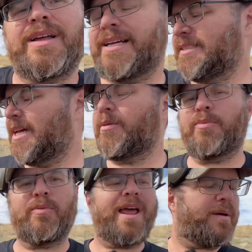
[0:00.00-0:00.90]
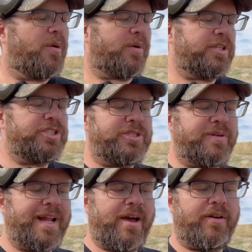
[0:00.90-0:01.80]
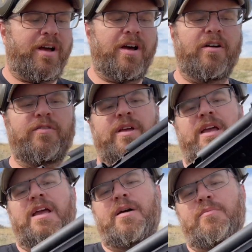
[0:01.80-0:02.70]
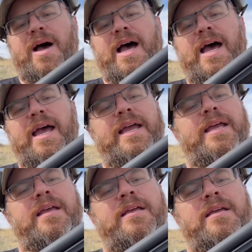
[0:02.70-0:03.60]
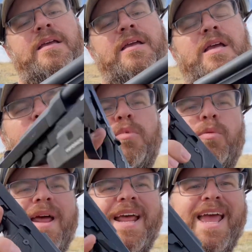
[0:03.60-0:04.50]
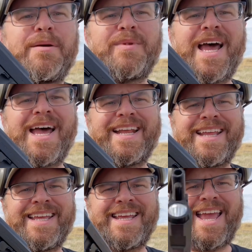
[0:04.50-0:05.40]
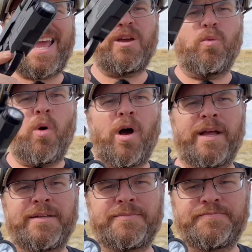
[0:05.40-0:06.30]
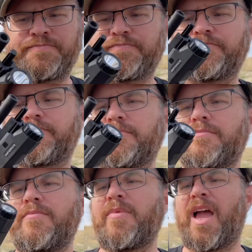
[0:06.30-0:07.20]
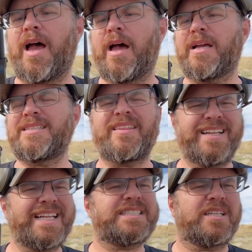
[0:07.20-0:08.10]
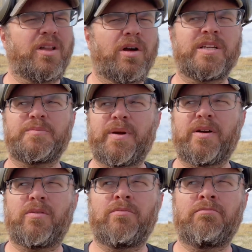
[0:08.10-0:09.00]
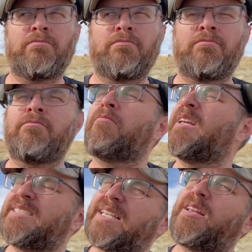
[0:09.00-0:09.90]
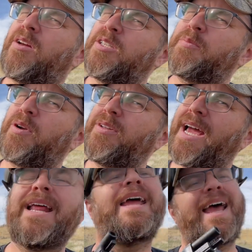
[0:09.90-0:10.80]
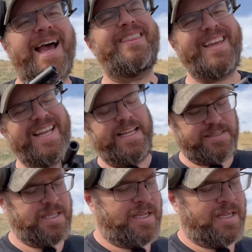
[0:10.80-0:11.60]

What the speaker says: like I said, a Beretta, but we're going to shoot it out of my Beretta M9A1. Because I think that's the longest barrel. Is that the longest barrel 9? I think it is.